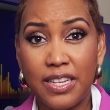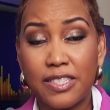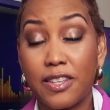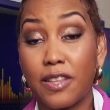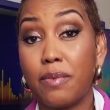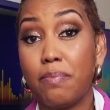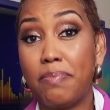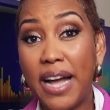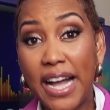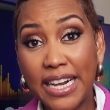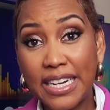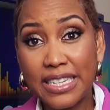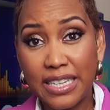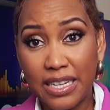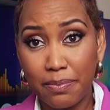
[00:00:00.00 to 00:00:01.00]
So, the
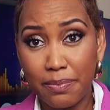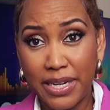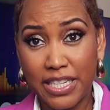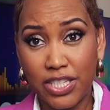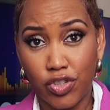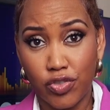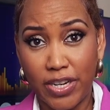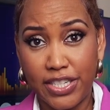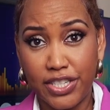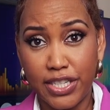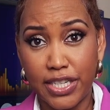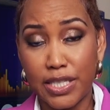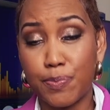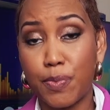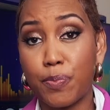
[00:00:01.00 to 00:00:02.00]
Biden
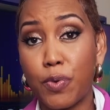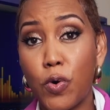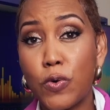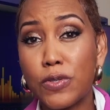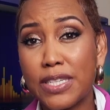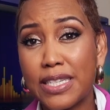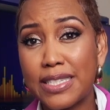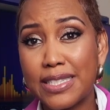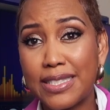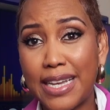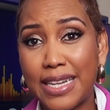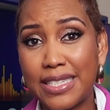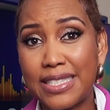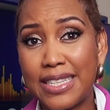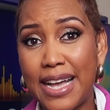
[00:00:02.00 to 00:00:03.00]
administration is proposing to
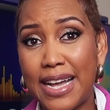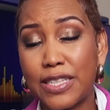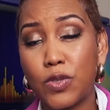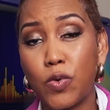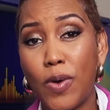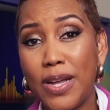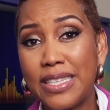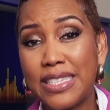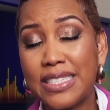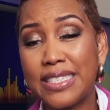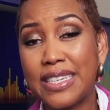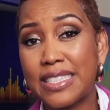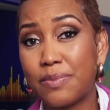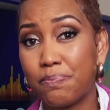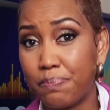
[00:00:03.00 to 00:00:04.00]
set aside
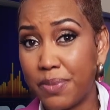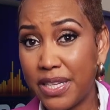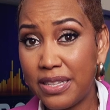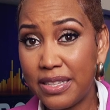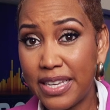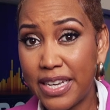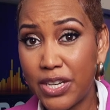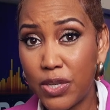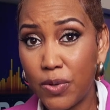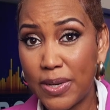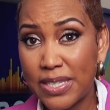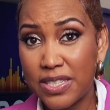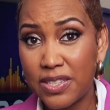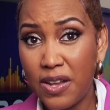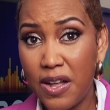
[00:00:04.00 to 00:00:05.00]
26 billion
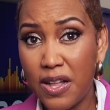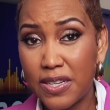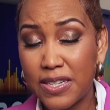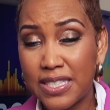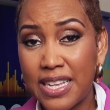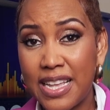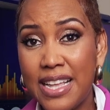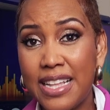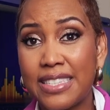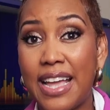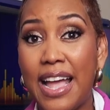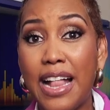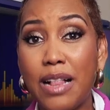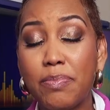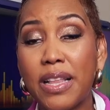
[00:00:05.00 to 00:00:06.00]
U.S. dollars to
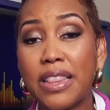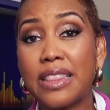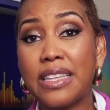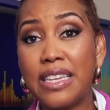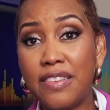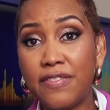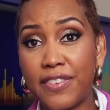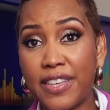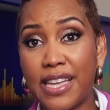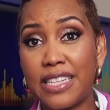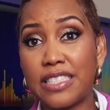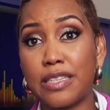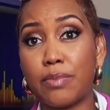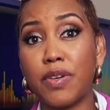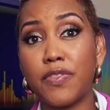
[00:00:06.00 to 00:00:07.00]
help
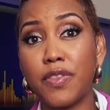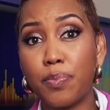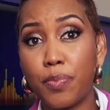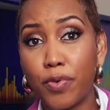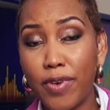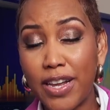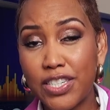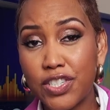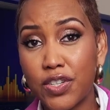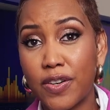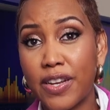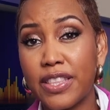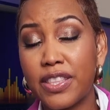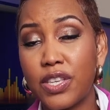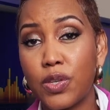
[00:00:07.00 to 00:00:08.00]
alleviate some of the pressure
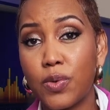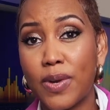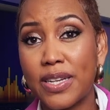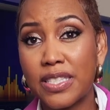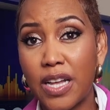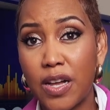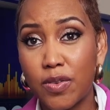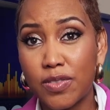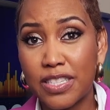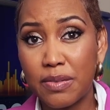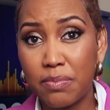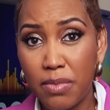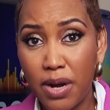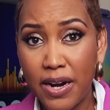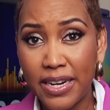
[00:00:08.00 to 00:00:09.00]
in the U.S.
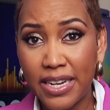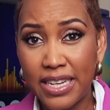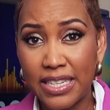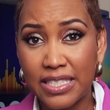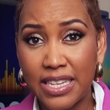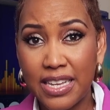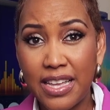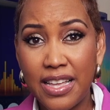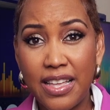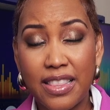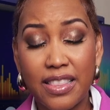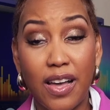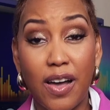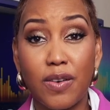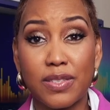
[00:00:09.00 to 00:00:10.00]
housing market.
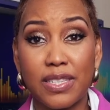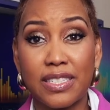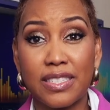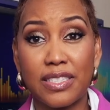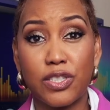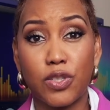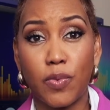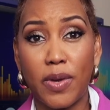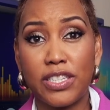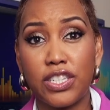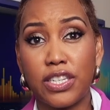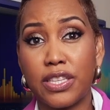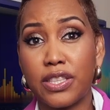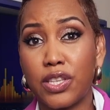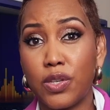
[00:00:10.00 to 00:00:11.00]
The housing
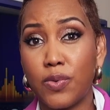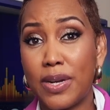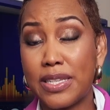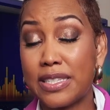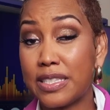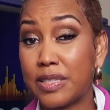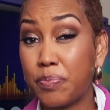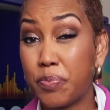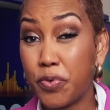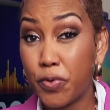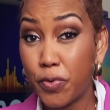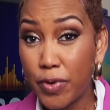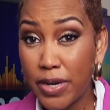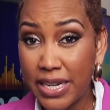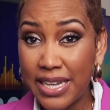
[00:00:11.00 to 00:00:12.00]
situation in the U.S. is
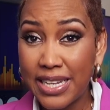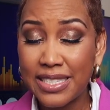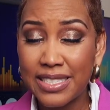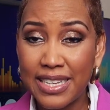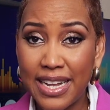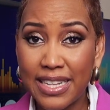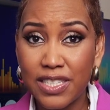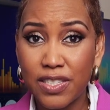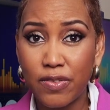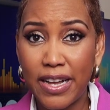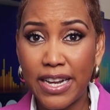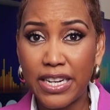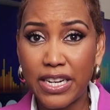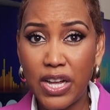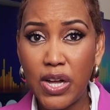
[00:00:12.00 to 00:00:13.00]
pretty intense
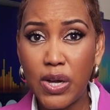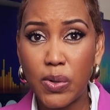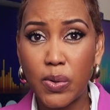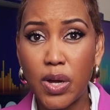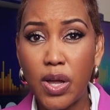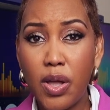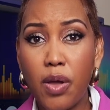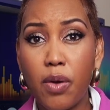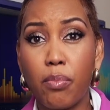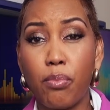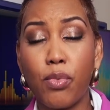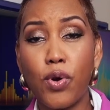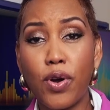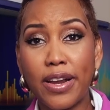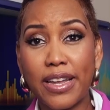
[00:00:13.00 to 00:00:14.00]
right now.
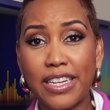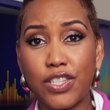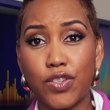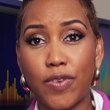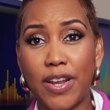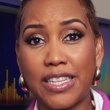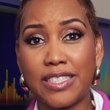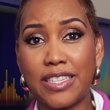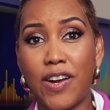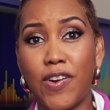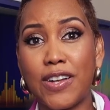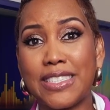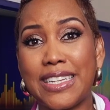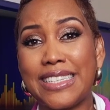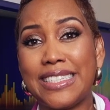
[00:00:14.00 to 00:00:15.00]
Mortgage rates
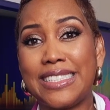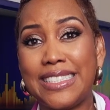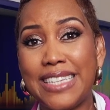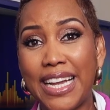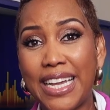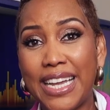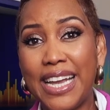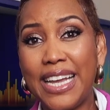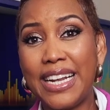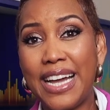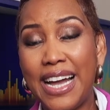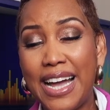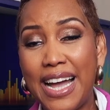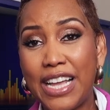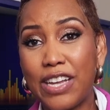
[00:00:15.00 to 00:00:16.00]
are at a decade
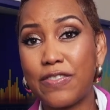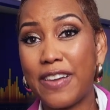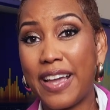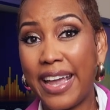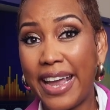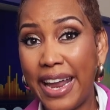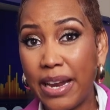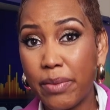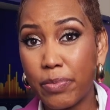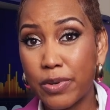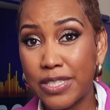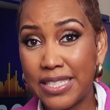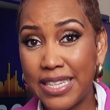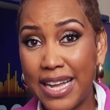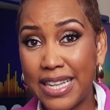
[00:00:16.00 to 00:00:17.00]
high of
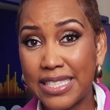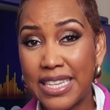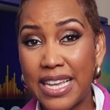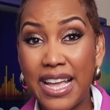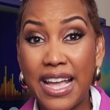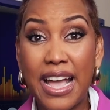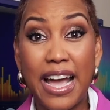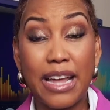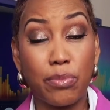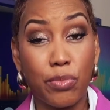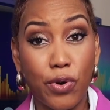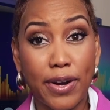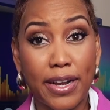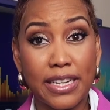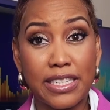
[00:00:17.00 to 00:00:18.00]
8%, and
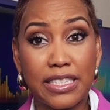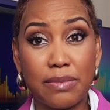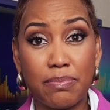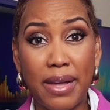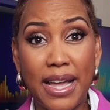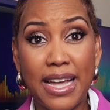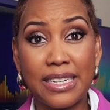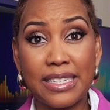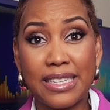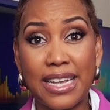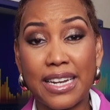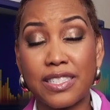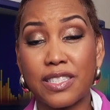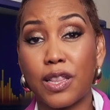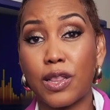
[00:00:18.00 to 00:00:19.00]
mortgage demand is
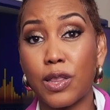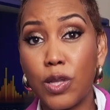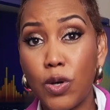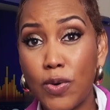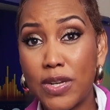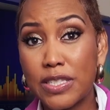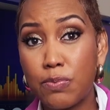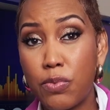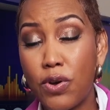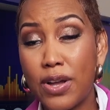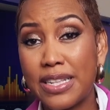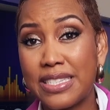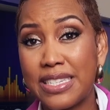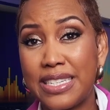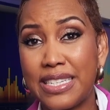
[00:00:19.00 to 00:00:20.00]
at its lowest
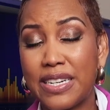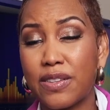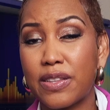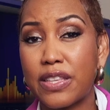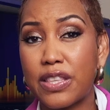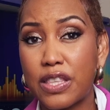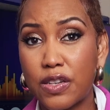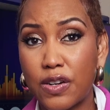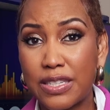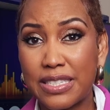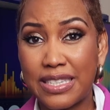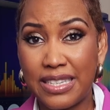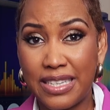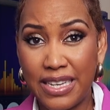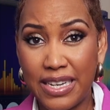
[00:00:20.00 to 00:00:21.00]
point in nearly
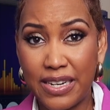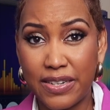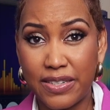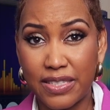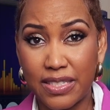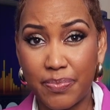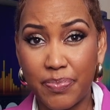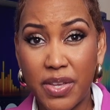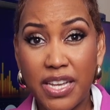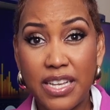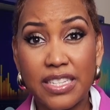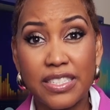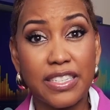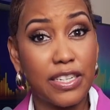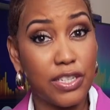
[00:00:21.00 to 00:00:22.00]
30 years.
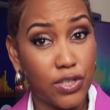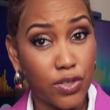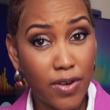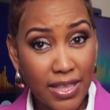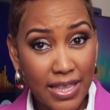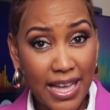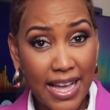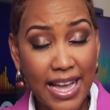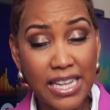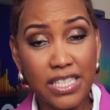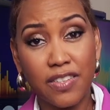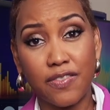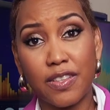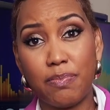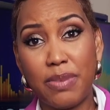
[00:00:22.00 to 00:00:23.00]
See, during the height
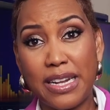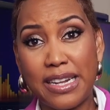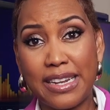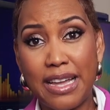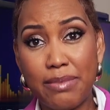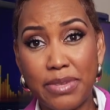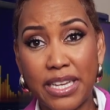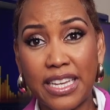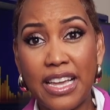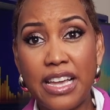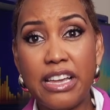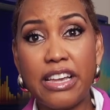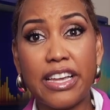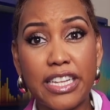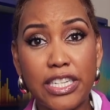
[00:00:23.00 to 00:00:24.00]
of the pandemic,
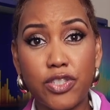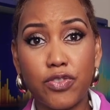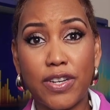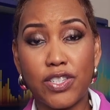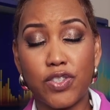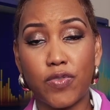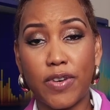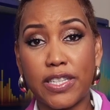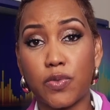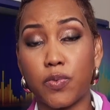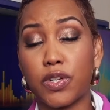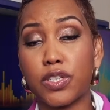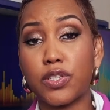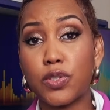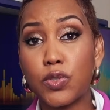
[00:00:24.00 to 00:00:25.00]
interest rates
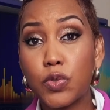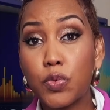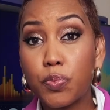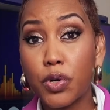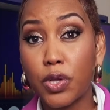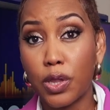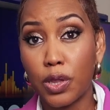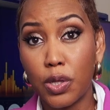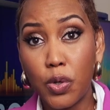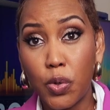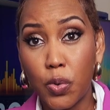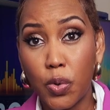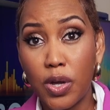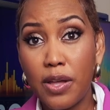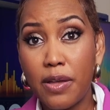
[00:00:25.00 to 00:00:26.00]
were super
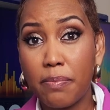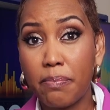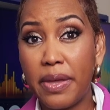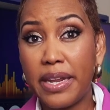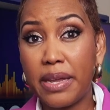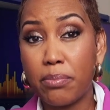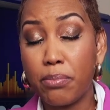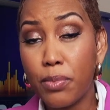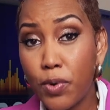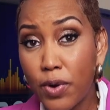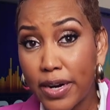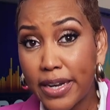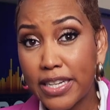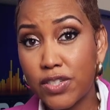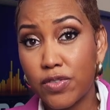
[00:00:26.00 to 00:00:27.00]
low, meaning
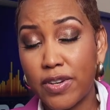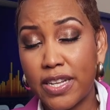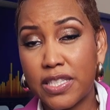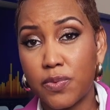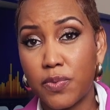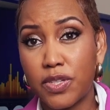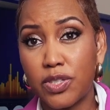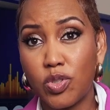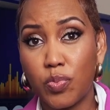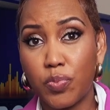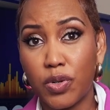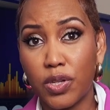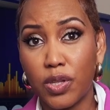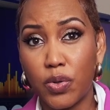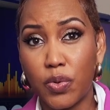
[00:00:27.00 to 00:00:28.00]
mortgage rates were
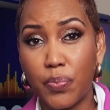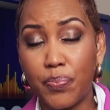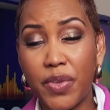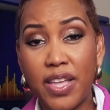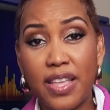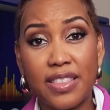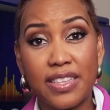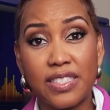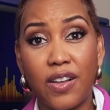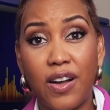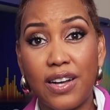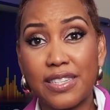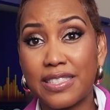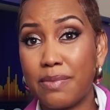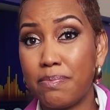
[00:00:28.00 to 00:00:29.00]
super low. This
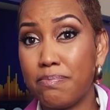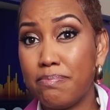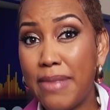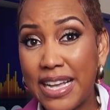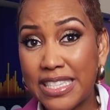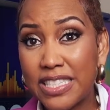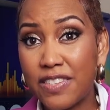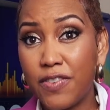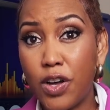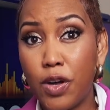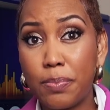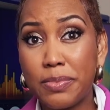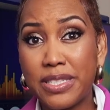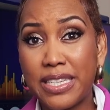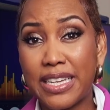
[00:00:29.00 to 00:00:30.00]
caused a massive
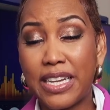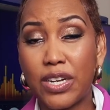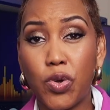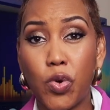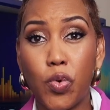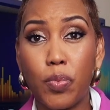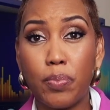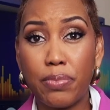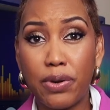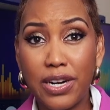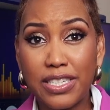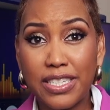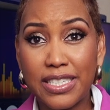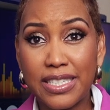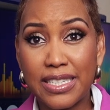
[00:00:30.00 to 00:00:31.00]
uptick in home
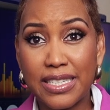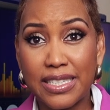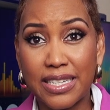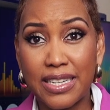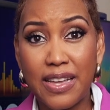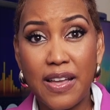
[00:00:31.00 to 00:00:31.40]
purchases.